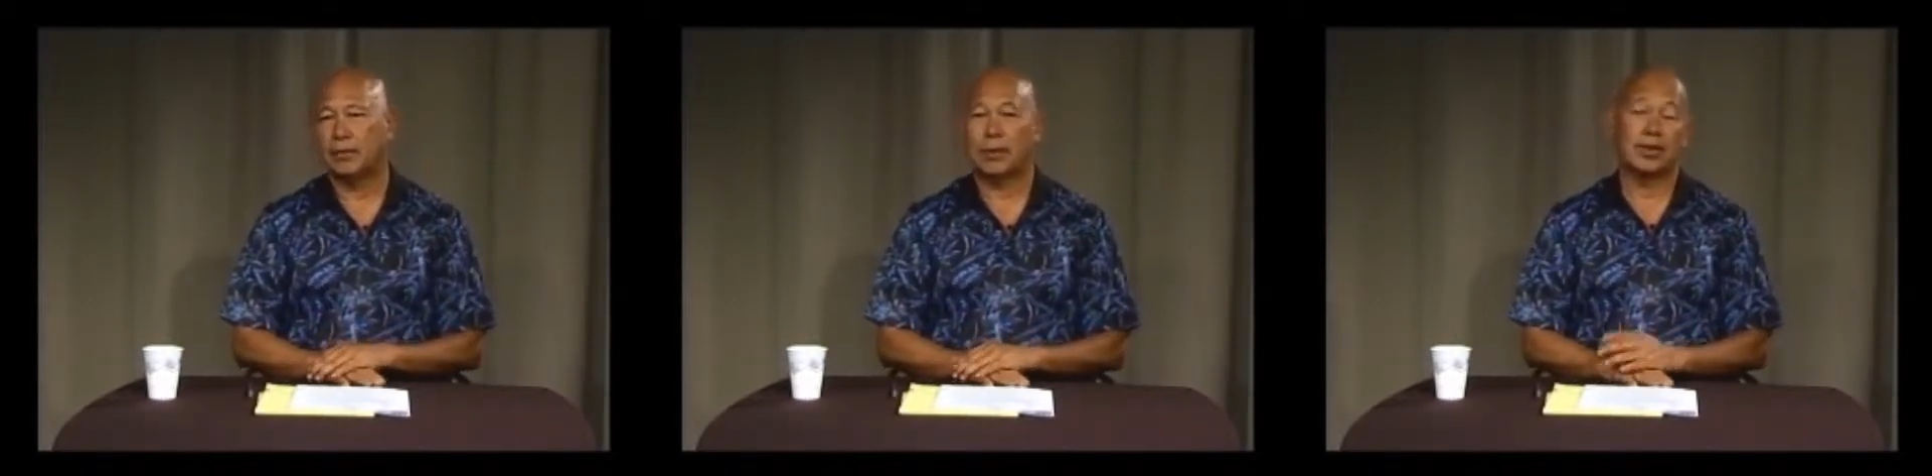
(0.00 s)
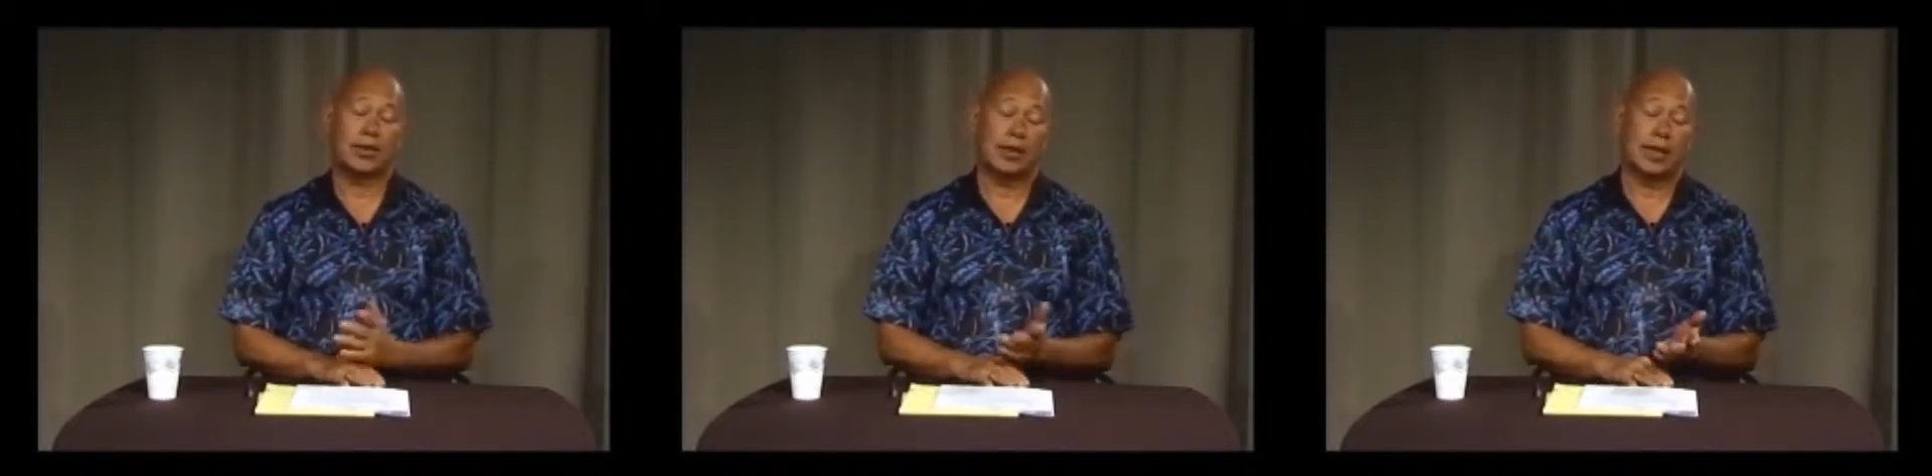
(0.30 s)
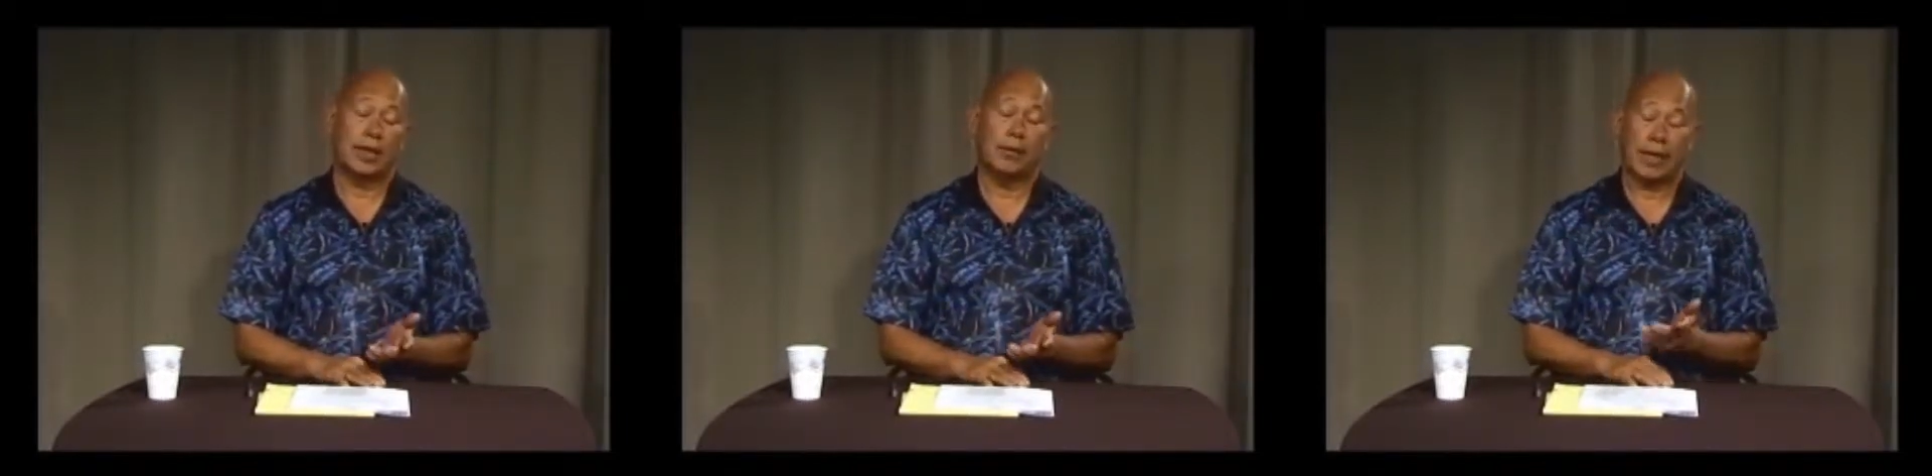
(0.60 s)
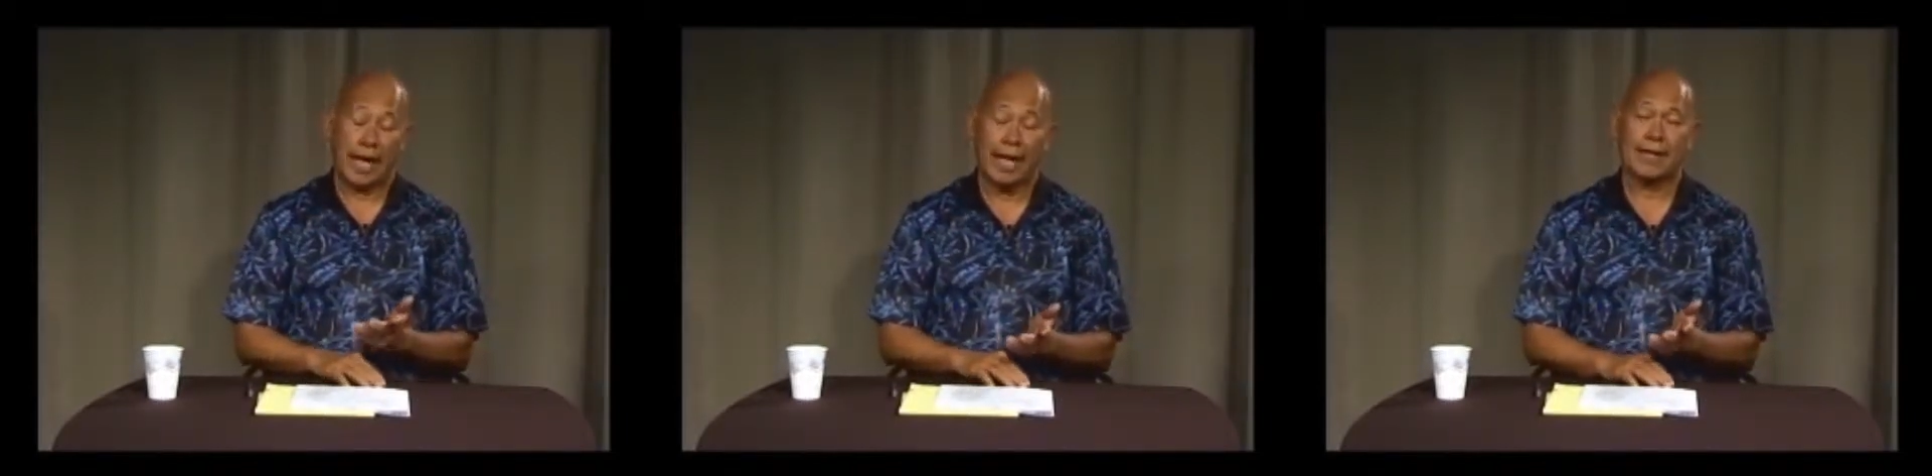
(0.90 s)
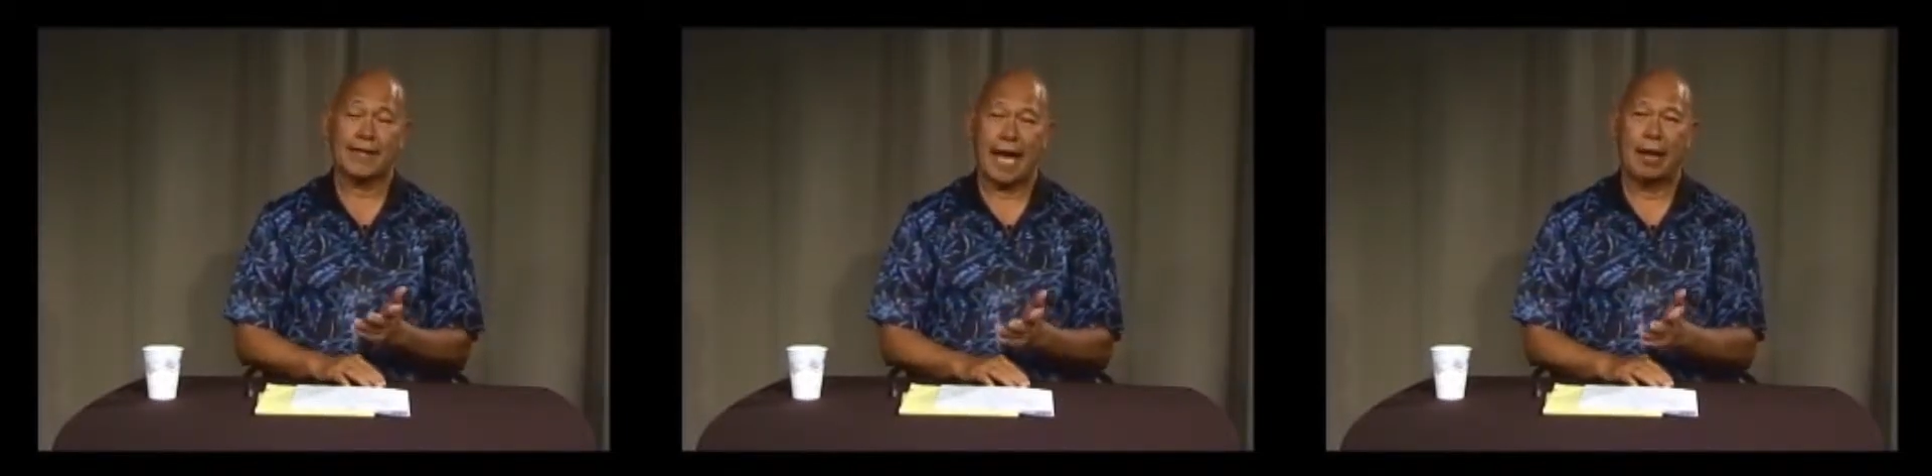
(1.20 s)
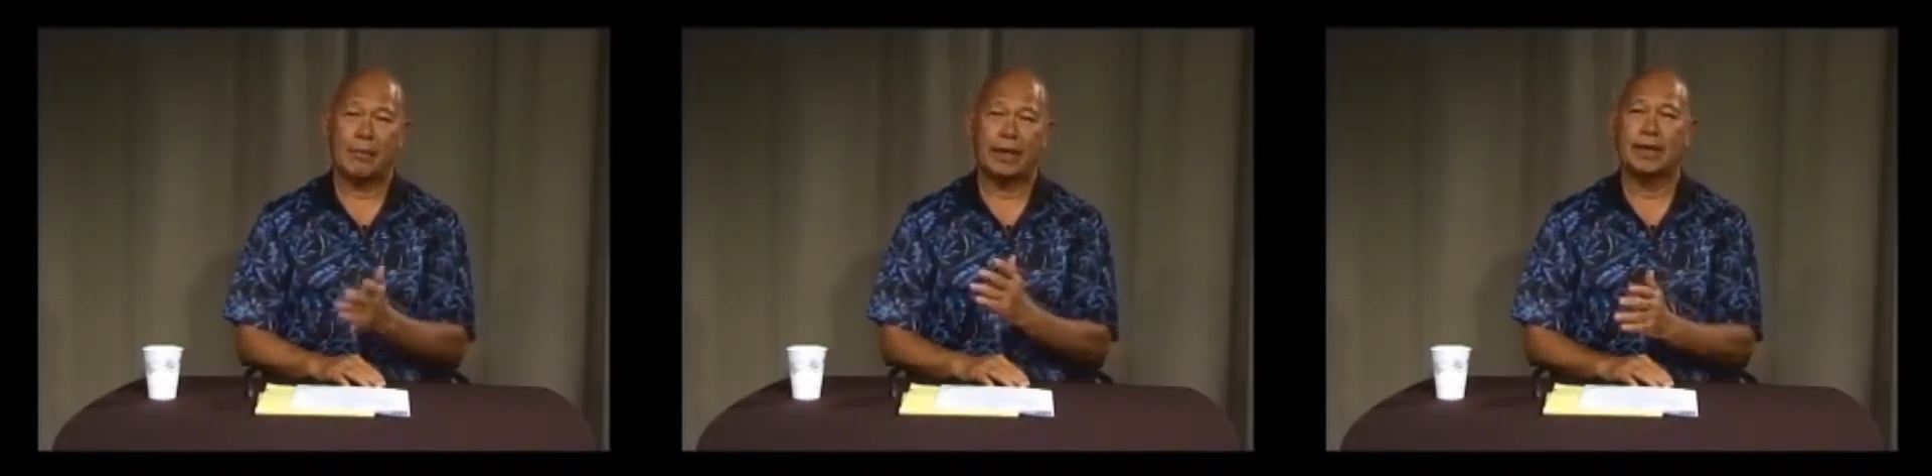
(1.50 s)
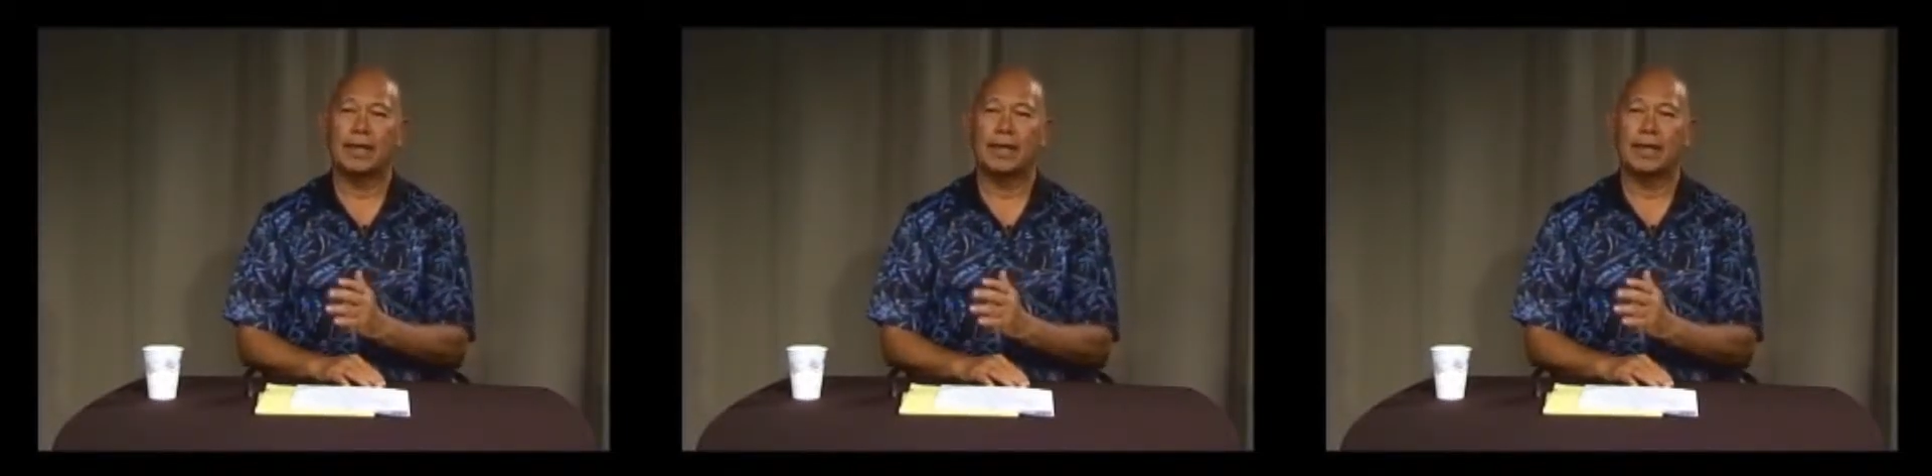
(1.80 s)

what has happened